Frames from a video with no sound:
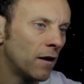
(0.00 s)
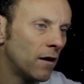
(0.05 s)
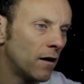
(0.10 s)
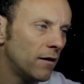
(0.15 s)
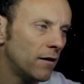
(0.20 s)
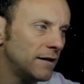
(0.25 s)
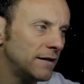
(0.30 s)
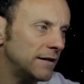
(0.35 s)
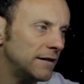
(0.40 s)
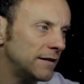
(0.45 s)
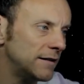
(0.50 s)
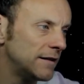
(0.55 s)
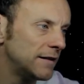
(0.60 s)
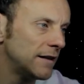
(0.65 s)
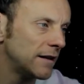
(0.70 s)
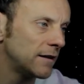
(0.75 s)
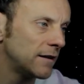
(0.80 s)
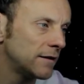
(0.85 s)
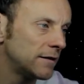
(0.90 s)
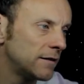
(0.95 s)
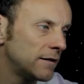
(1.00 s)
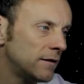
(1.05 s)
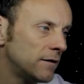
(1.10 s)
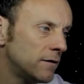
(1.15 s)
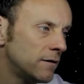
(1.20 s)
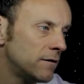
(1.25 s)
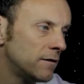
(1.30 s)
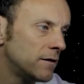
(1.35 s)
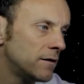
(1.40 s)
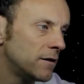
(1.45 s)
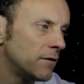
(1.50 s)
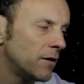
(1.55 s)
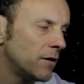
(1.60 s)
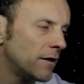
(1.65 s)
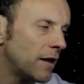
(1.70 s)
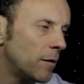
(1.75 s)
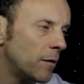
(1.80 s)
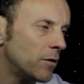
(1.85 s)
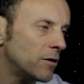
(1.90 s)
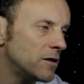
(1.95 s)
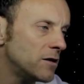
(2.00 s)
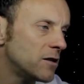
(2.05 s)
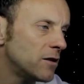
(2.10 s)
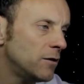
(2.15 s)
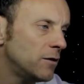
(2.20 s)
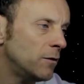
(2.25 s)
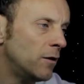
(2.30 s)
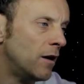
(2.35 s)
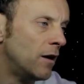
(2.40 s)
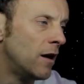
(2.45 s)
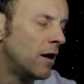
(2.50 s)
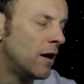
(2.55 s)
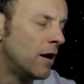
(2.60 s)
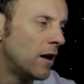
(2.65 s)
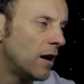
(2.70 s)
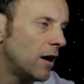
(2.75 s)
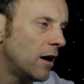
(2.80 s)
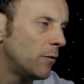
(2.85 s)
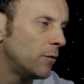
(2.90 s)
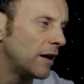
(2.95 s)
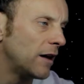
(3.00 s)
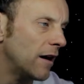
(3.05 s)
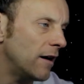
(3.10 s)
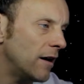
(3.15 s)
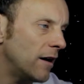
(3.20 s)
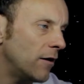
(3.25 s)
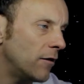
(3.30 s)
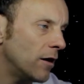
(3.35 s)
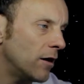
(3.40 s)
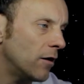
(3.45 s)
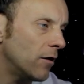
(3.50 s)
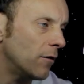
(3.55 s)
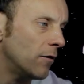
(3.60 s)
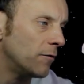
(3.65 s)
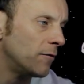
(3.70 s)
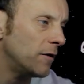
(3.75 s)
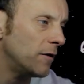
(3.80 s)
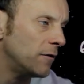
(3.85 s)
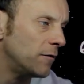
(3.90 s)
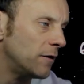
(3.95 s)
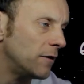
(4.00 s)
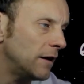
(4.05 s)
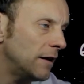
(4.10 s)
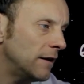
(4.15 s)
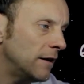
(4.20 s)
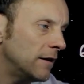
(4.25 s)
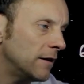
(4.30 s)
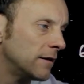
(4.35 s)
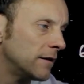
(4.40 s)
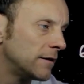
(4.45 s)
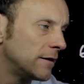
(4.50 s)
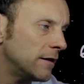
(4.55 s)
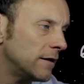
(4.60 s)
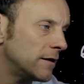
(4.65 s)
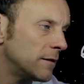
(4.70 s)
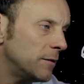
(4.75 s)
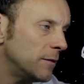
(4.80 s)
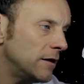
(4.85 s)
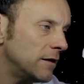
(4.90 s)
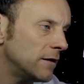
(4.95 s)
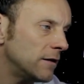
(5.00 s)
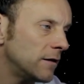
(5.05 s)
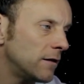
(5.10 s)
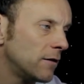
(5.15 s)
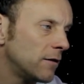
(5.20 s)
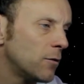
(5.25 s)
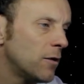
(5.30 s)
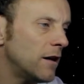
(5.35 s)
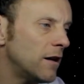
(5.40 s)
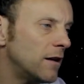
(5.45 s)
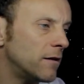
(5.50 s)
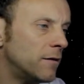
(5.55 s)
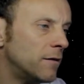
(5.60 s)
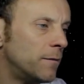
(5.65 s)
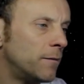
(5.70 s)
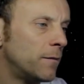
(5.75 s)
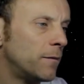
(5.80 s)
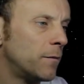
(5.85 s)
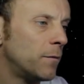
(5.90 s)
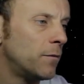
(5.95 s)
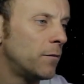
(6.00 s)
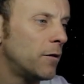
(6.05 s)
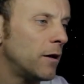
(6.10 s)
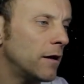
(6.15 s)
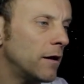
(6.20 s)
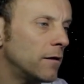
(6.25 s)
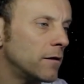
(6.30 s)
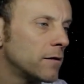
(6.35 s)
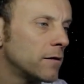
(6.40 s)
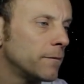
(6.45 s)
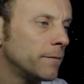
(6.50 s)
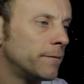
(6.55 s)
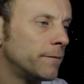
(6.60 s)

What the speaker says: height is 6, divide that by 2, and we get an area of 15 centimetres squared. Brilliant.